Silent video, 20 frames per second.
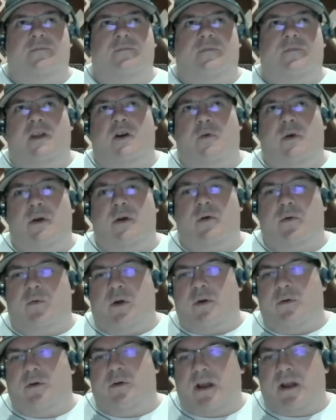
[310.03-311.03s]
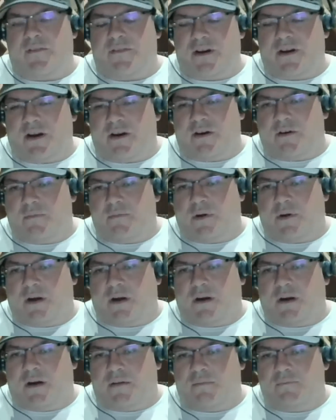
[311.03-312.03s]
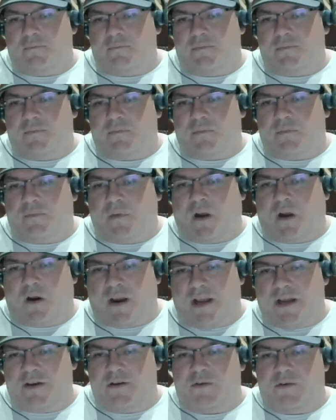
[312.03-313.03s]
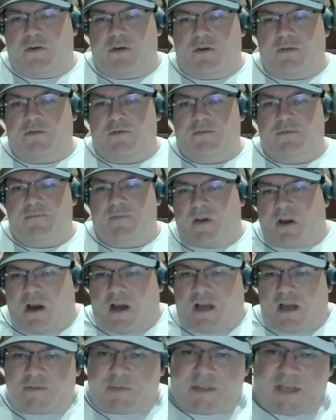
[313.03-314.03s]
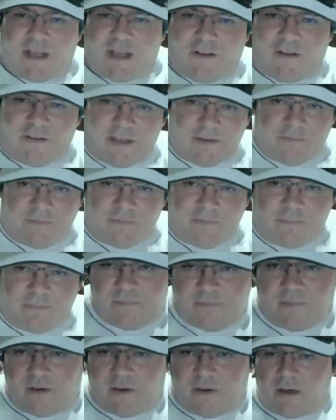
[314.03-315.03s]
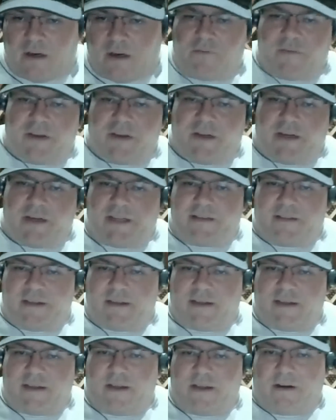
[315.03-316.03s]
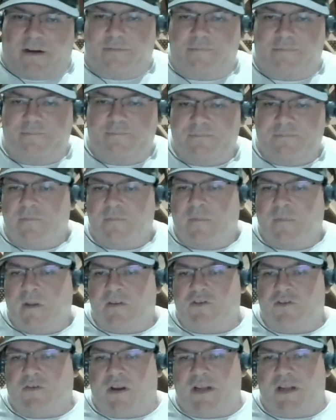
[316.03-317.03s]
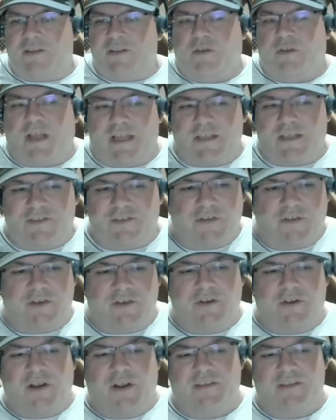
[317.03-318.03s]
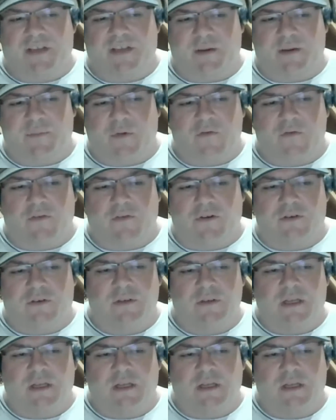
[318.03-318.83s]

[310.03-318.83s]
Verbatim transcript: you know, we were, we were having our, uh, our annual hospitality uh, event at the uh, trade show last year, and you guys came over.